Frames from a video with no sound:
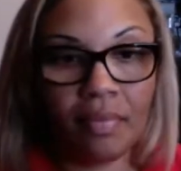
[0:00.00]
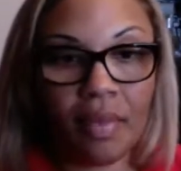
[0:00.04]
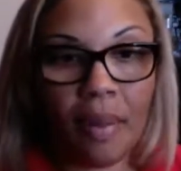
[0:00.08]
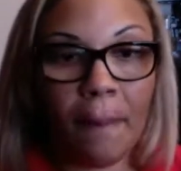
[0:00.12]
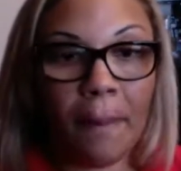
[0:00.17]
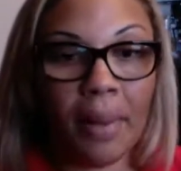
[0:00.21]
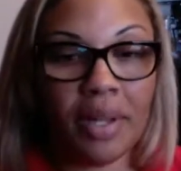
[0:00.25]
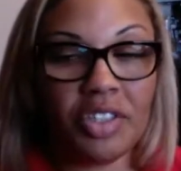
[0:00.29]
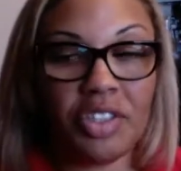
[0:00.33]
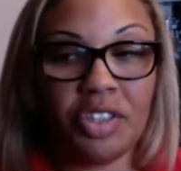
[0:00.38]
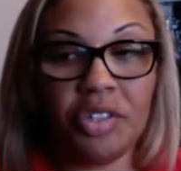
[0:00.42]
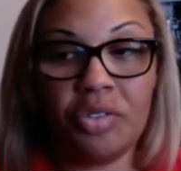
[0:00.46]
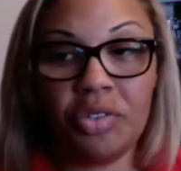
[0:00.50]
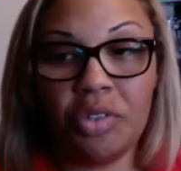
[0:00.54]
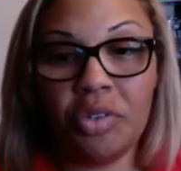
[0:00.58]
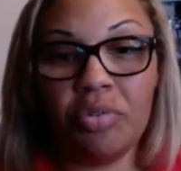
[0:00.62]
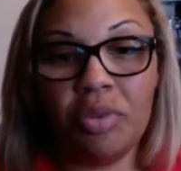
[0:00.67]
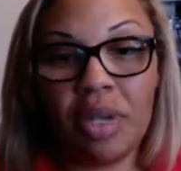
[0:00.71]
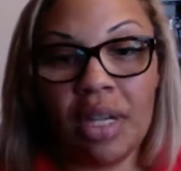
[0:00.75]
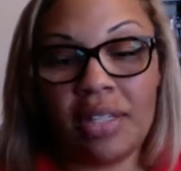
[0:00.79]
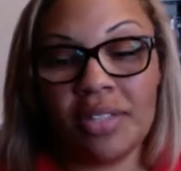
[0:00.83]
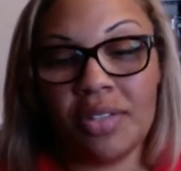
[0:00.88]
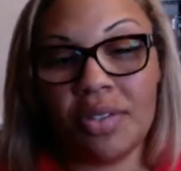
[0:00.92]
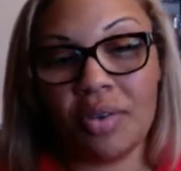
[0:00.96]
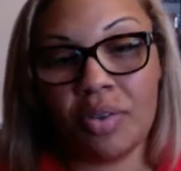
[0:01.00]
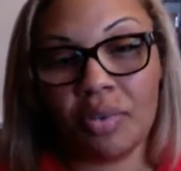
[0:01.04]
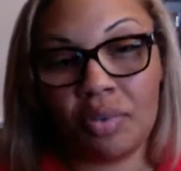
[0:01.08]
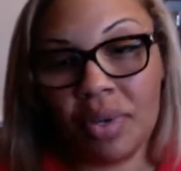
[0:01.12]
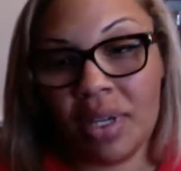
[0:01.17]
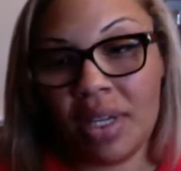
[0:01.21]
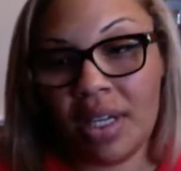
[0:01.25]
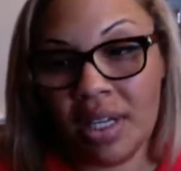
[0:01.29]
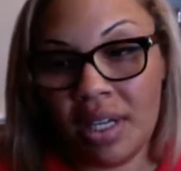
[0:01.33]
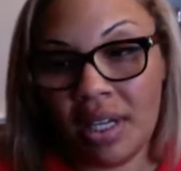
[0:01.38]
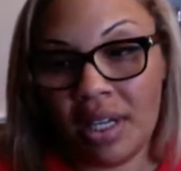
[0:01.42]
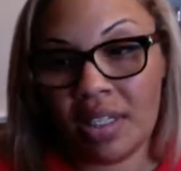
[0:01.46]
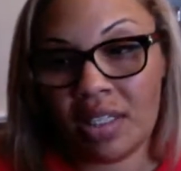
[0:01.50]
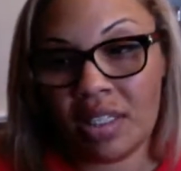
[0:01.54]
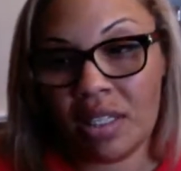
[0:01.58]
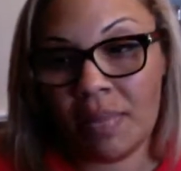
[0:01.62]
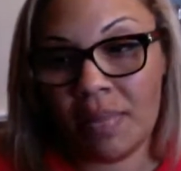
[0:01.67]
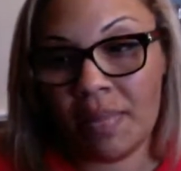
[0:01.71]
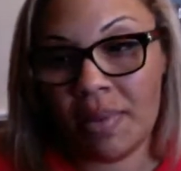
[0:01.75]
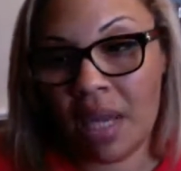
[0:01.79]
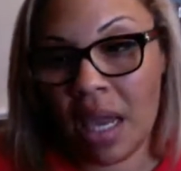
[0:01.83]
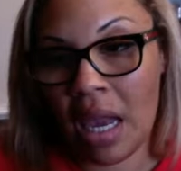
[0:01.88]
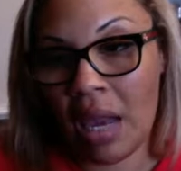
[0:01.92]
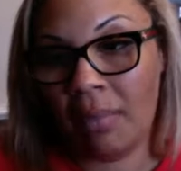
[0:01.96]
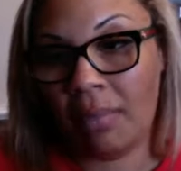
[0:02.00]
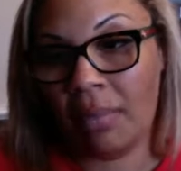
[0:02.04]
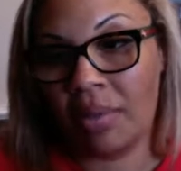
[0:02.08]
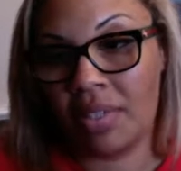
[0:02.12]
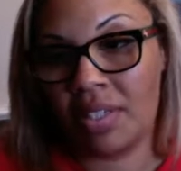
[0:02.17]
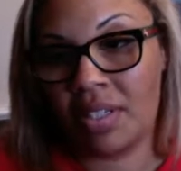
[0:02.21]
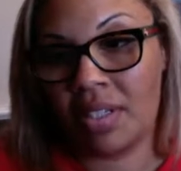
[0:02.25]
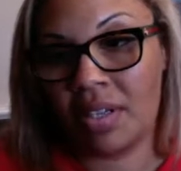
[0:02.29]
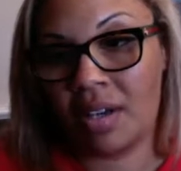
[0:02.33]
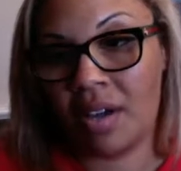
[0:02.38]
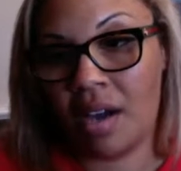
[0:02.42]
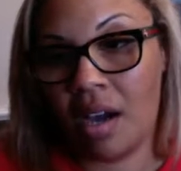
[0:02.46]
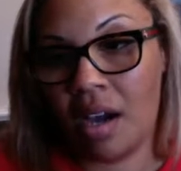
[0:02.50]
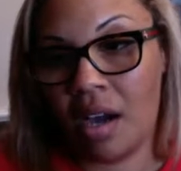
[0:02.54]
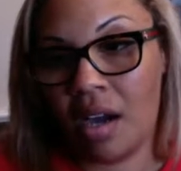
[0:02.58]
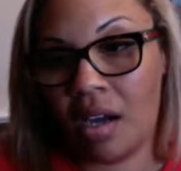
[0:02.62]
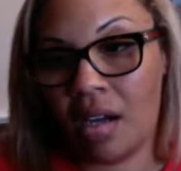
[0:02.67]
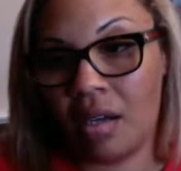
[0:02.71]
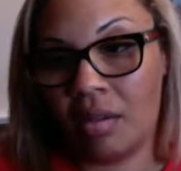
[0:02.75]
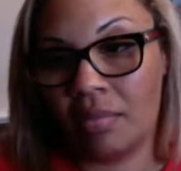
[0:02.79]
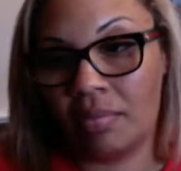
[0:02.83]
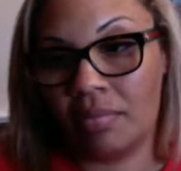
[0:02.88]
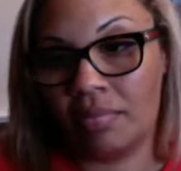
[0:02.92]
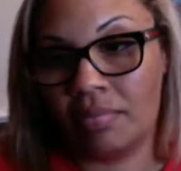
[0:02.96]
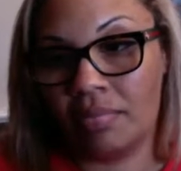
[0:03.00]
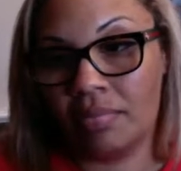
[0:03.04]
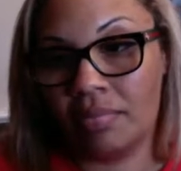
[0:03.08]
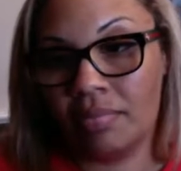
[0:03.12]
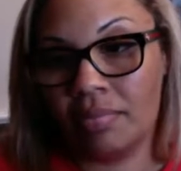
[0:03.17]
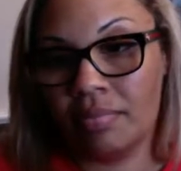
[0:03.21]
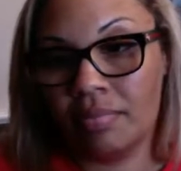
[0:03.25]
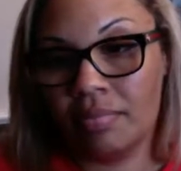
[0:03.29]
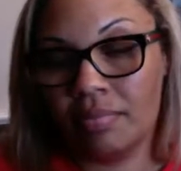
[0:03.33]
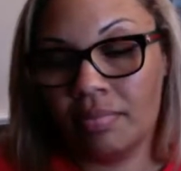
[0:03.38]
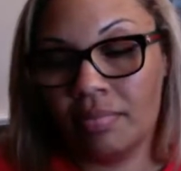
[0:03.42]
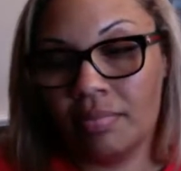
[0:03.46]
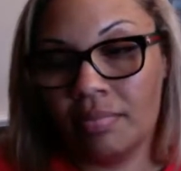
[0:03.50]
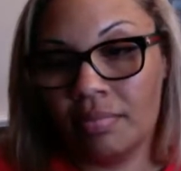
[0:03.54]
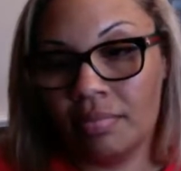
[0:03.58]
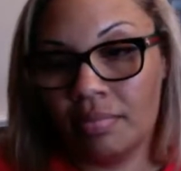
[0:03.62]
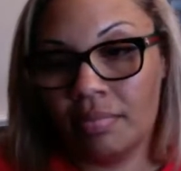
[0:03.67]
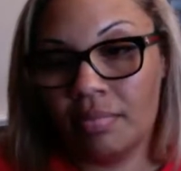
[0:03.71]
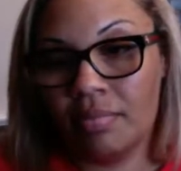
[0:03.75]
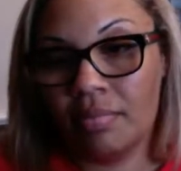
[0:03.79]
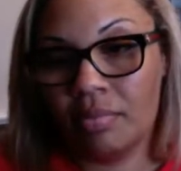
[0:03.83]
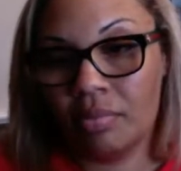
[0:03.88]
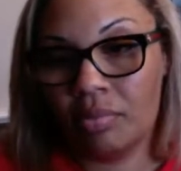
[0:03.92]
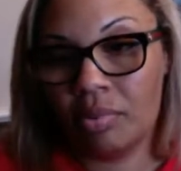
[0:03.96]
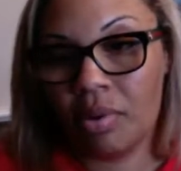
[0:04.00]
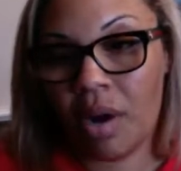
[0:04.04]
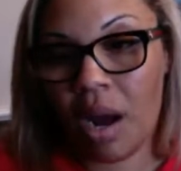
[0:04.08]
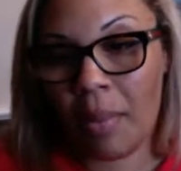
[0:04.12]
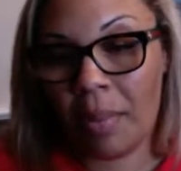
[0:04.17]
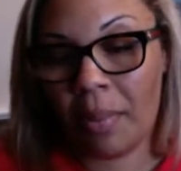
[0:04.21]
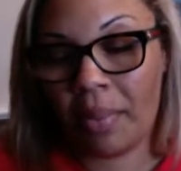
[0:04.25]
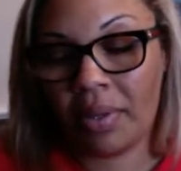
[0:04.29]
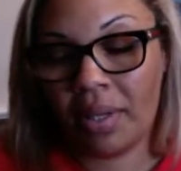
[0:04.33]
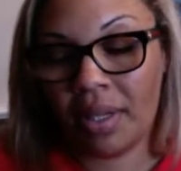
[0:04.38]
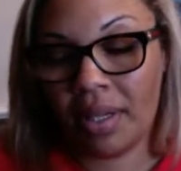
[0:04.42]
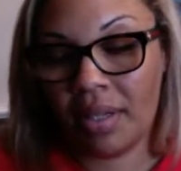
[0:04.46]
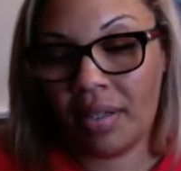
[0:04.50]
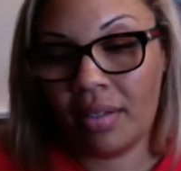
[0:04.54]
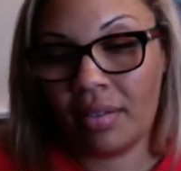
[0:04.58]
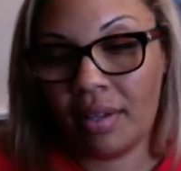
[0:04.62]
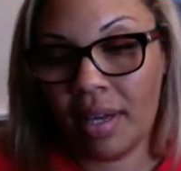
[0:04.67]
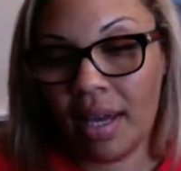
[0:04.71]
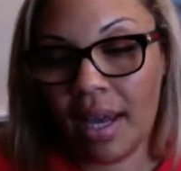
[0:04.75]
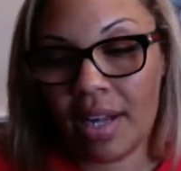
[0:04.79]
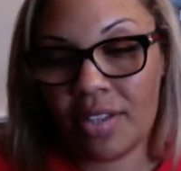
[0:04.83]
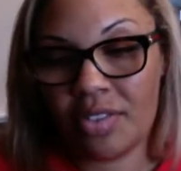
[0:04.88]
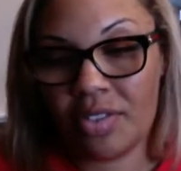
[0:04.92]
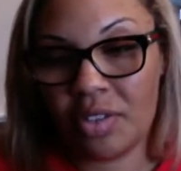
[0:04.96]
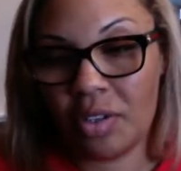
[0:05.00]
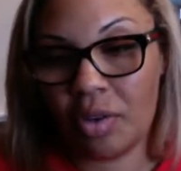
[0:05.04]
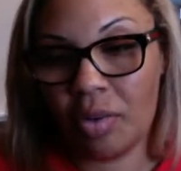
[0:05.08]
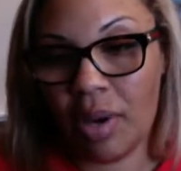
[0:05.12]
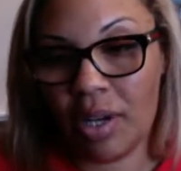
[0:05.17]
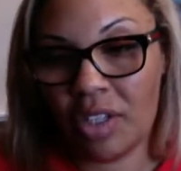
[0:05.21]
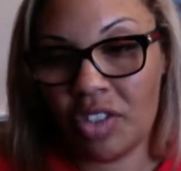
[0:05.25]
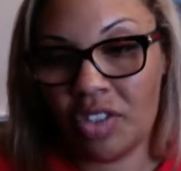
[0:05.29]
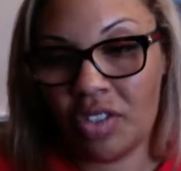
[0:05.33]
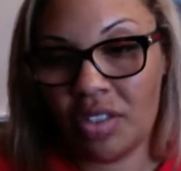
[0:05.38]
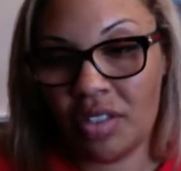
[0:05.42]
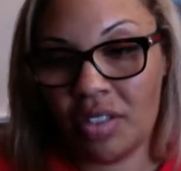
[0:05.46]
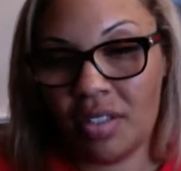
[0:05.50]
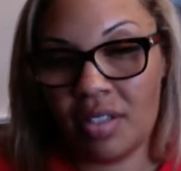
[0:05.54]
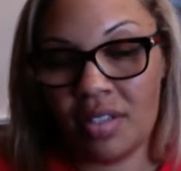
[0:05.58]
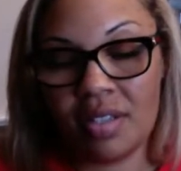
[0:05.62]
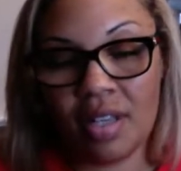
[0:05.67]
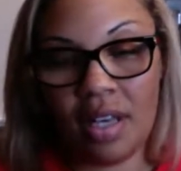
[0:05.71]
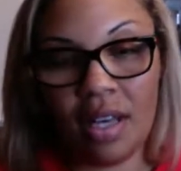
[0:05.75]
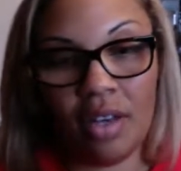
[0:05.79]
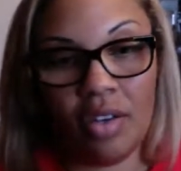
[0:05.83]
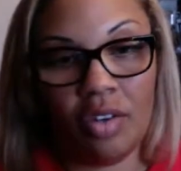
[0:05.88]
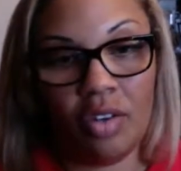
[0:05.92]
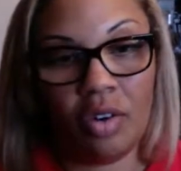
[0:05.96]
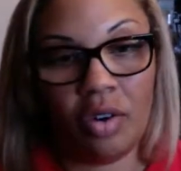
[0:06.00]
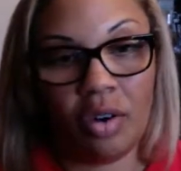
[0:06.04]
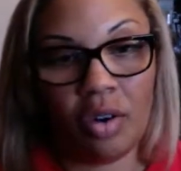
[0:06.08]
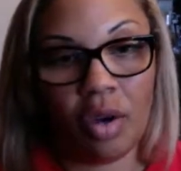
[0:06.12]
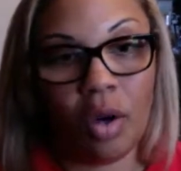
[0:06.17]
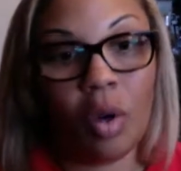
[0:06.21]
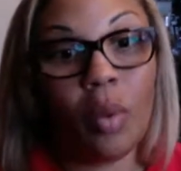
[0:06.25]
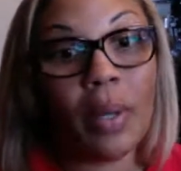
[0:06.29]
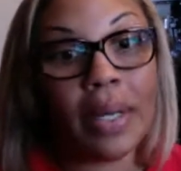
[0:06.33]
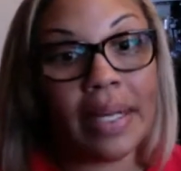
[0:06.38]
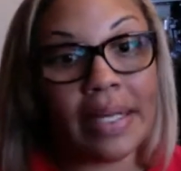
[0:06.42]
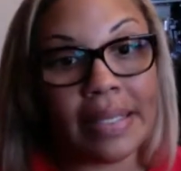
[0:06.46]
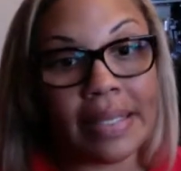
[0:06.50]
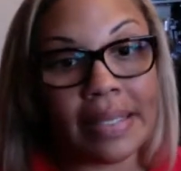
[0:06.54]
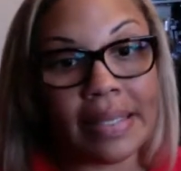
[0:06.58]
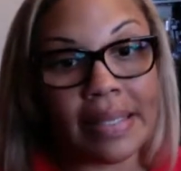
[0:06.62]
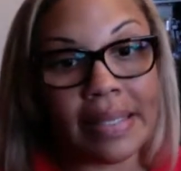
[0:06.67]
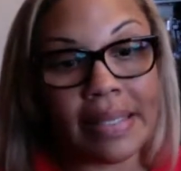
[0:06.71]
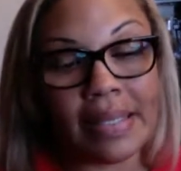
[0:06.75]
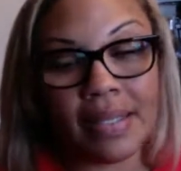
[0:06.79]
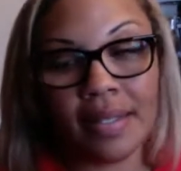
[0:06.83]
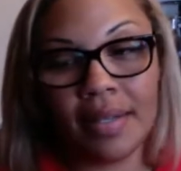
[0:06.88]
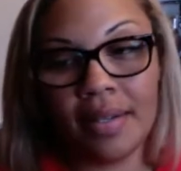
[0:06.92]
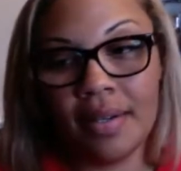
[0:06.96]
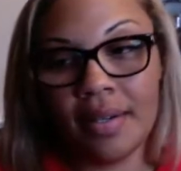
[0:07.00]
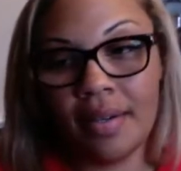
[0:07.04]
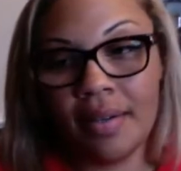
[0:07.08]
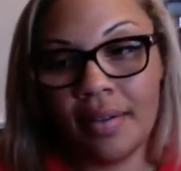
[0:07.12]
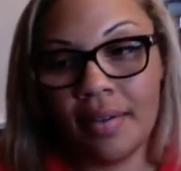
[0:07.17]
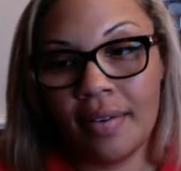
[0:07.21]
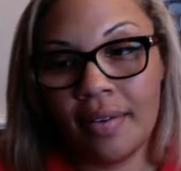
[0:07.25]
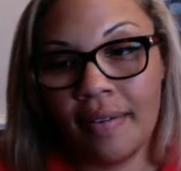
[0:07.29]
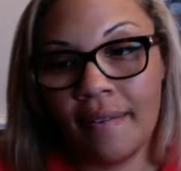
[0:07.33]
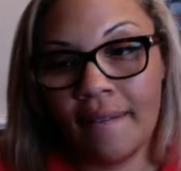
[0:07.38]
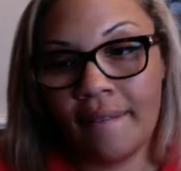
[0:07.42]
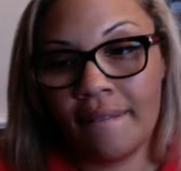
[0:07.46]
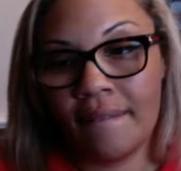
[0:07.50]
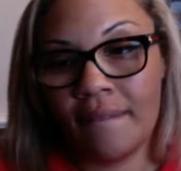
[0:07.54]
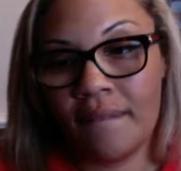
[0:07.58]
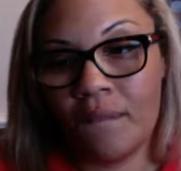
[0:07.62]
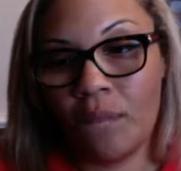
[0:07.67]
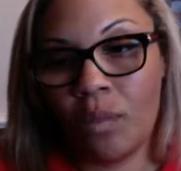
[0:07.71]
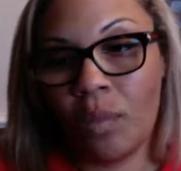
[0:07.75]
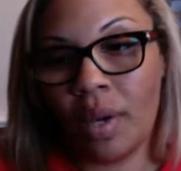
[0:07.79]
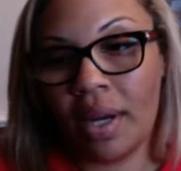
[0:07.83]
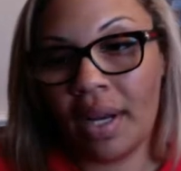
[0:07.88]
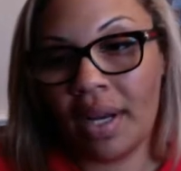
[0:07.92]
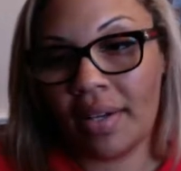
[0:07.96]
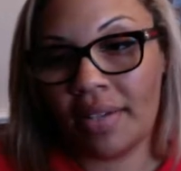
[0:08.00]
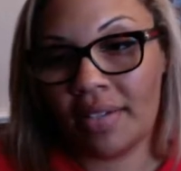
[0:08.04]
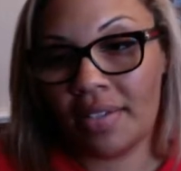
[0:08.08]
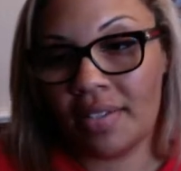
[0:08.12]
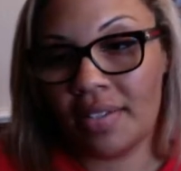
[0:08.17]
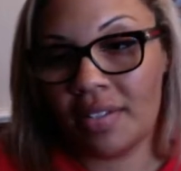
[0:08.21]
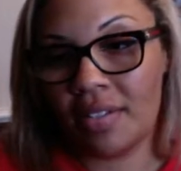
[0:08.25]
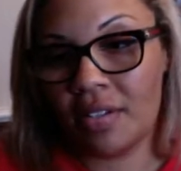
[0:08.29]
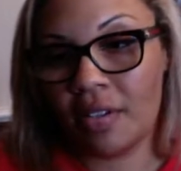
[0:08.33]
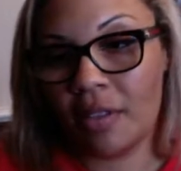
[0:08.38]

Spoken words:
But you do need to read to be able to properly answer the questions in your quiz. What else?